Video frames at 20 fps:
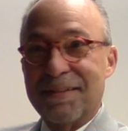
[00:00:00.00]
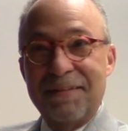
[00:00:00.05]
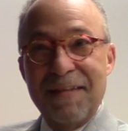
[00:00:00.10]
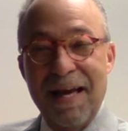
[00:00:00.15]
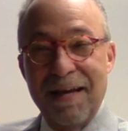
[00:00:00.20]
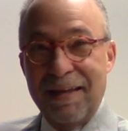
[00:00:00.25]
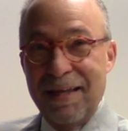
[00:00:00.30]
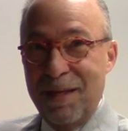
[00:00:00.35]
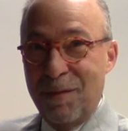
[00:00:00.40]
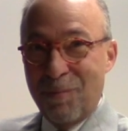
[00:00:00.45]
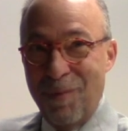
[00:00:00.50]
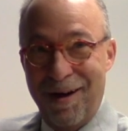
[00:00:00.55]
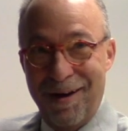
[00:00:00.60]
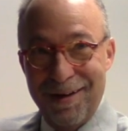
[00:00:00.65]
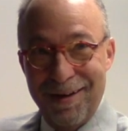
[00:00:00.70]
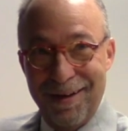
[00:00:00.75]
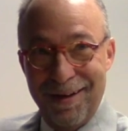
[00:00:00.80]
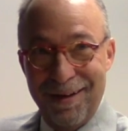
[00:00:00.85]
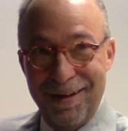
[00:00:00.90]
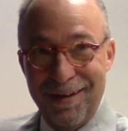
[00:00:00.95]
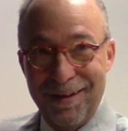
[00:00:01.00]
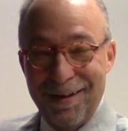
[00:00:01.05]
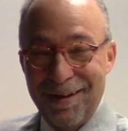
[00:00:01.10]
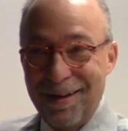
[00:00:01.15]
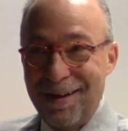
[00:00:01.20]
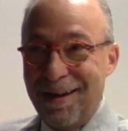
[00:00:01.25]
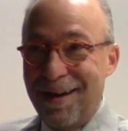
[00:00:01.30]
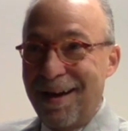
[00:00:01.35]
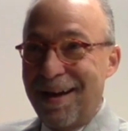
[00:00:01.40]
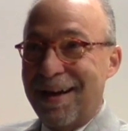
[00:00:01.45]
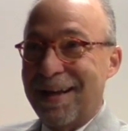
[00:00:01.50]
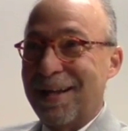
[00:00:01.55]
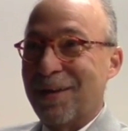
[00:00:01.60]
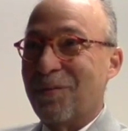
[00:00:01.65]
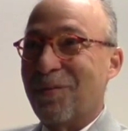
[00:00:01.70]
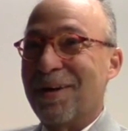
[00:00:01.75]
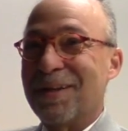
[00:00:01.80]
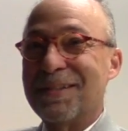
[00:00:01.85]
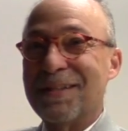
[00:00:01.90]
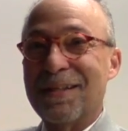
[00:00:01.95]
taking money, and it
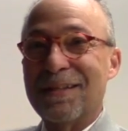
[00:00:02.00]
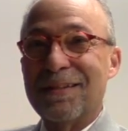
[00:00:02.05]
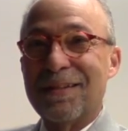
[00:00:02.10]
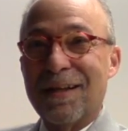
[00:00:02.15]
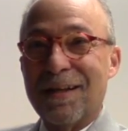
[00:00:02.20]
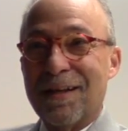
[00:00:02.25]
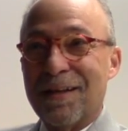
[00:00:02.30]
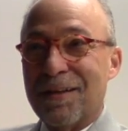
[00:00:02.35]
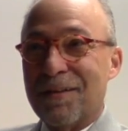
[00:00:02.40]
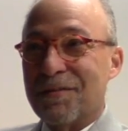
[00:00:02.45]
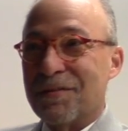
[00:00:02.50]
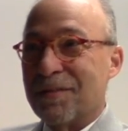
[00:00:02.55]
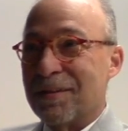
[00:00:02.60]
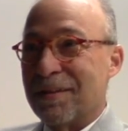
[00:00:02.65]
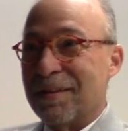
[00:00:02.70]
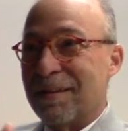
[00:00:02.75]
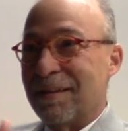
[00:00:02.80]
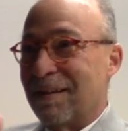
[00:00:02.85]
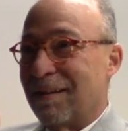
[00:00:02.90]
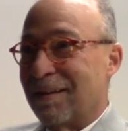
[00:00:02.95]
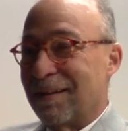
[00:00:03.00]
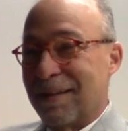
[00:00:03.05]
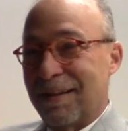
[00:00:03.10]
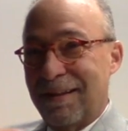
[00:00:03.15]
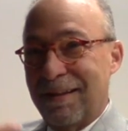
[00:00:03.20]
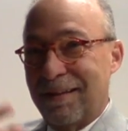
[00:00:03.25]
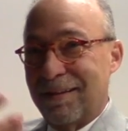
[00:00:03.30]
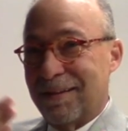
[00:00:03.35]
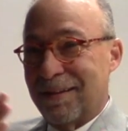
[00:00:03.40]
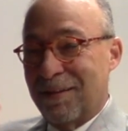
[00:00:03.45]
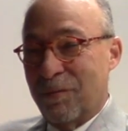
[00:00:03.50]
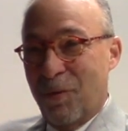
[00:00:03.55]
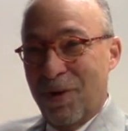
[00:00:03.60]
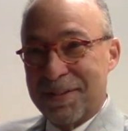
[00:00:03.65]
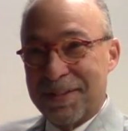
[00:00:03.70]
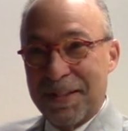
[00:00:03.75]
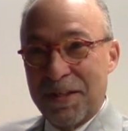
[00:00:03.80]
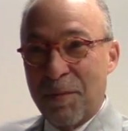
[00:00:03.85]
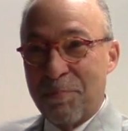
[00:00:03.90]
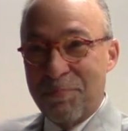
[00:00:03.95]
wasn't
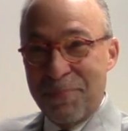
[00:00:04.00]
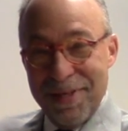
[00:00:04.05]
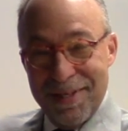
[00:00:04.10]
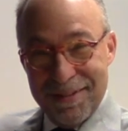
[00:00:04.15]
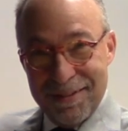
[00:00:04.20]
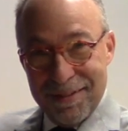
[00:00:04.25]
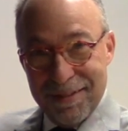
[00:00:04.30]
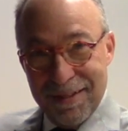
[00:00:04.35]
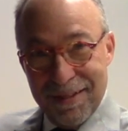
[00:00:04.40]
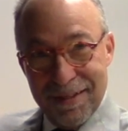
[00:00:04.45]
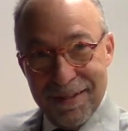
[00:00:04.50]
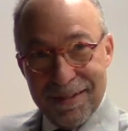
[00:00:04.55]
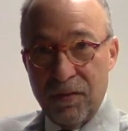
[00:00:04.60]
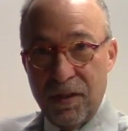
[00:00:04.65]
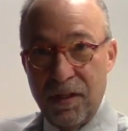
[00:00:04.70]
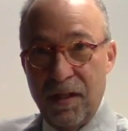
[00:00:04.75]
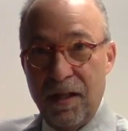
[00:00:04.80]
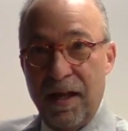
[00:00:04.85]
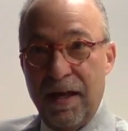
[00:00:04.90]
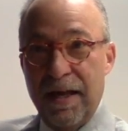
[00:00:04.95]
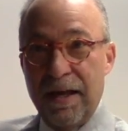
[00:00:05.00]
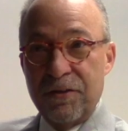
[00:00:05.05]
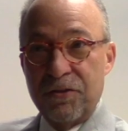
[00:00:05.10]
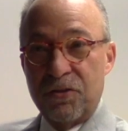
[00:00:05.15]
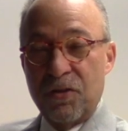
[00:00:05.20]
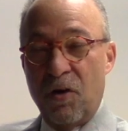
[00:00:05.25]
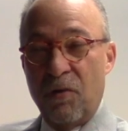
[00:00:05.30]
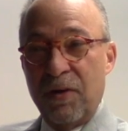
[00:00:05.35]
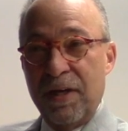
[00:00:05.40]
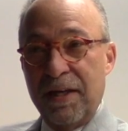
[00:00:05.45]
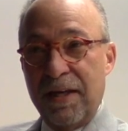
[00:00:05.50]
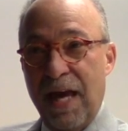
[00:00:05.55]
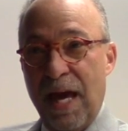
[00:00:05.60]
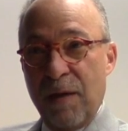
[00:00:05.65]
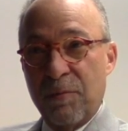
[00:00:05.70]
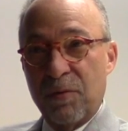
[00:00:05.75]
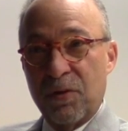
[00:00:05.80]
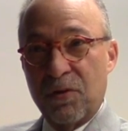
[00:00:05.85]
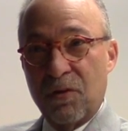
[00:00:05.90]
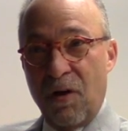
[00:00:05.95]
a business, and so he
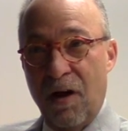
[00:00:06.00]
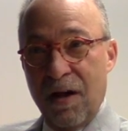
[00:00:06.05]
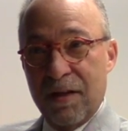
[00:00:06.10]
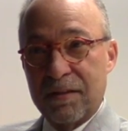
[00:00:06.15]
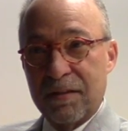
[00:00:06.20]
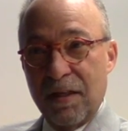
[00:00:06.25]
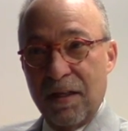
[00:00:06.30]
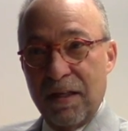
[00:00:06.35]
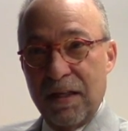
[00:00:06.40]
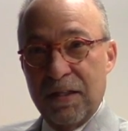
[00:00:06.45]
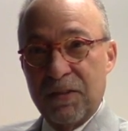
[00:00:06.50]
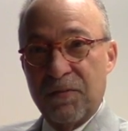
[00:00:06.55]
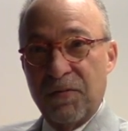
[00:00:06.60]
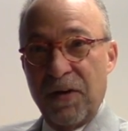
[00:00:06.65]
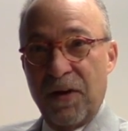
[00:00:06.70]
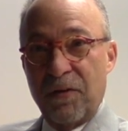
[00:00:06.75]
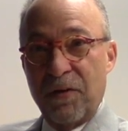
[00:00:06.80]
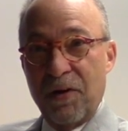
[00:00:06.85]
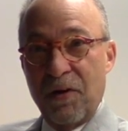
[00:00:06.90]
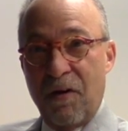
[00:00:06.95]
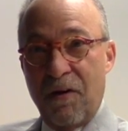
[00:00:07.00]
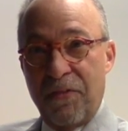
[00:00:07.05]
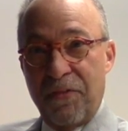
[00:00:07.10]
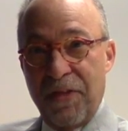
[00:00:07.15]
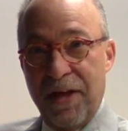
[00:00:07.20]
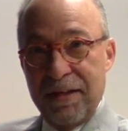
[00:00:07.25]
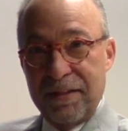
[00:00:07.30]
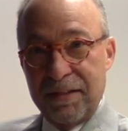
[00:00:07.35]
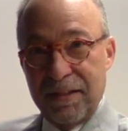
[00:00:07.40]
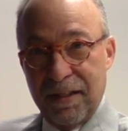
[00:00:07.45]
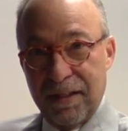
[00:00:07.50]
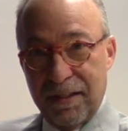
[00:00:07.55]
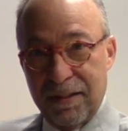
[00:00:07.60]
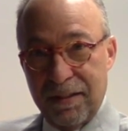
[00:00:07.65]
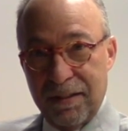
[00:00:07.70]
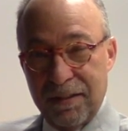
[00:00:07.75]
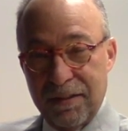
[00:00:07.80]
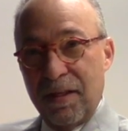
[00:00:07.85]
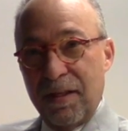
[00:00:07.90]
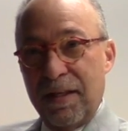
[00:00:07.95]
came across as very
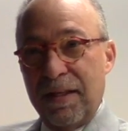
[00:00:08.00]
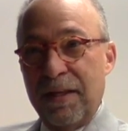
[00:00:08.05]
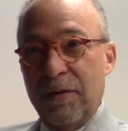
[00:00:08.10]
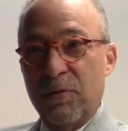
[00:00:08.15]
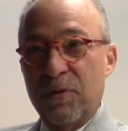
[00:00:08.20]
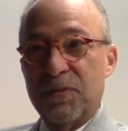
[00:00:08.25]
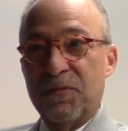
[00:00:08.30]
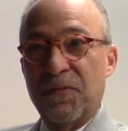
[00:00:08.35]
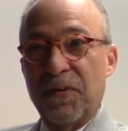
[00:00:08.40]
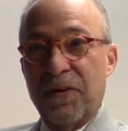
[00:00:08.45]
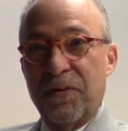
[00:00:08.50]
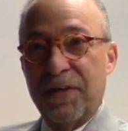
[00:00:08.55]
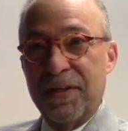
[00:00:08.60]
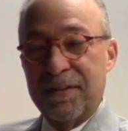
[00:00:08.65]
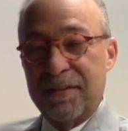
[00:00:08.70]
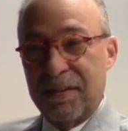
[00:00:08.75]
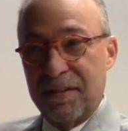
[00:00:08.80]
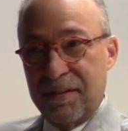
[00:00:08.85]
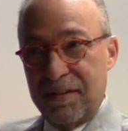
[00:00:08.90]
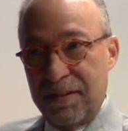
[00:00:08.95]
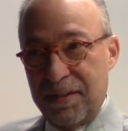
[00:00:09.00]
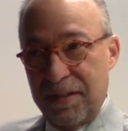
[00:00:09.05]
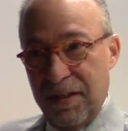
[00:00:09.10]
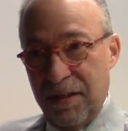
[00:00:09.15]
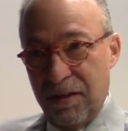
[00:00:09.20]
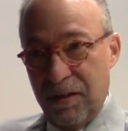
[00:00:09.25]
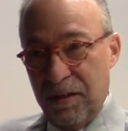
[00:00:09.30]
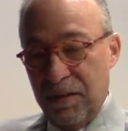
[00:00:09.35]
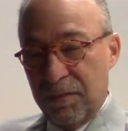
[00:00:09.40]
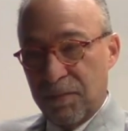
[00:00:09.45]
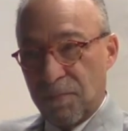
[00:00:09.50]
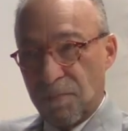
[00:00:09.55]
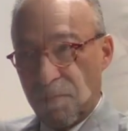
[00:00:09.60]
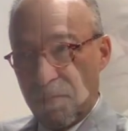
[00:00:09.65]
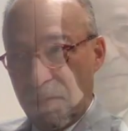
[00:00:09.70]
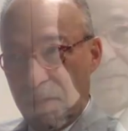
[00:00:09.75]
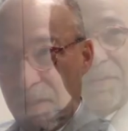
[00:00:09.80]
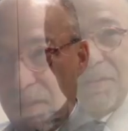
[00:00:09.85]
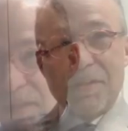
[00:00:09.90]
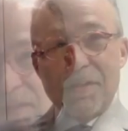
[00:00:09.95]
authentic. He was very sincere.
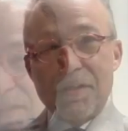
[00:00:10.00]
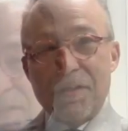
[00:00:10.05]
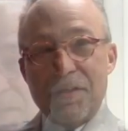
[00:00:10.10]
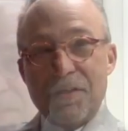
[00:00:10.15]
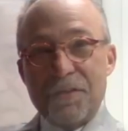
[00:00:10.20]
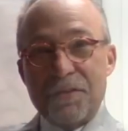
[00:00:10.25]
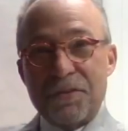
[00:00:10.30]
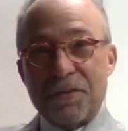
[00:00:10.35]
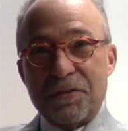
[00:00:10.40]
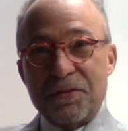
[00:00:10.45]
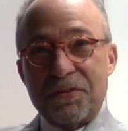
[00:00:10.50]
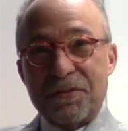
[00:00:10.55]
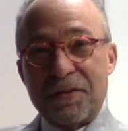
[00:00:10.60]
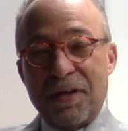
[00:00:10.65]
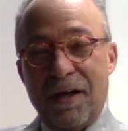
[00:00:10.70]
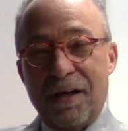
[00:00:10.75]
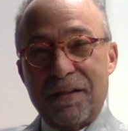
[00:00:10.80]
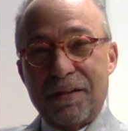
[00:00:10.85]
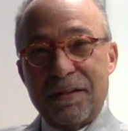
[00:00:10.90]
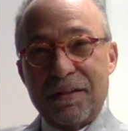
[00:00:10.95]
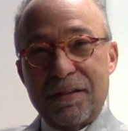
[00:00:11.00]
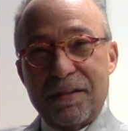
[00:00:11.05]
So Sant